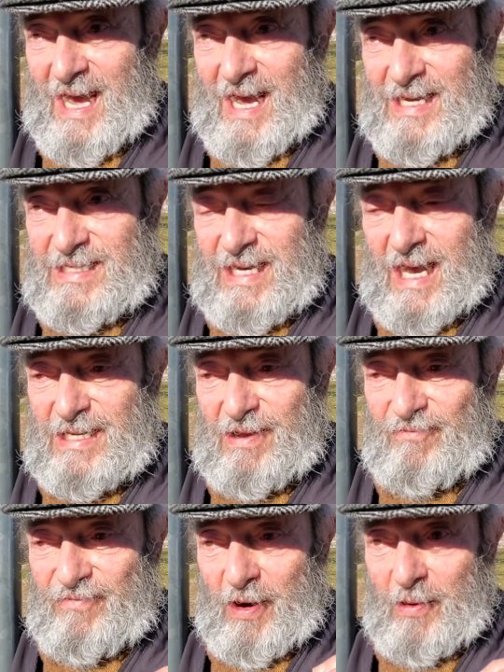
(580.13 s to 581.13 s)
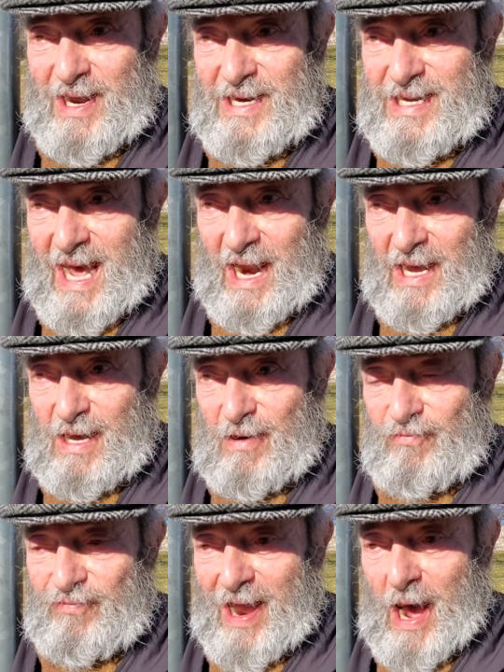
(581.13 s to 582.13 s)
It's a very delicate
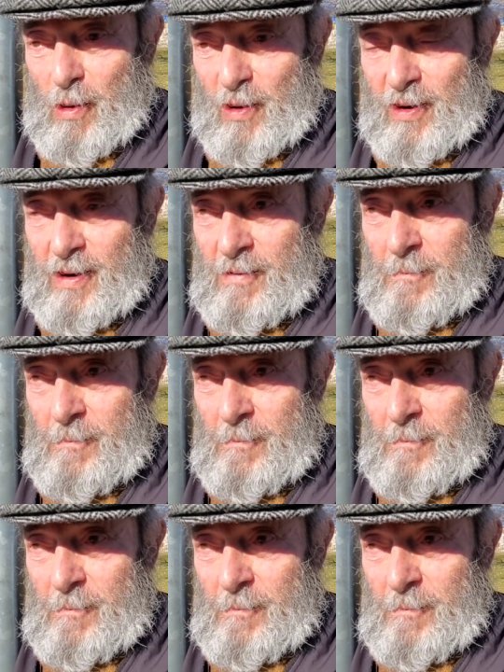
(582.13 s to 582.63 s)
flour,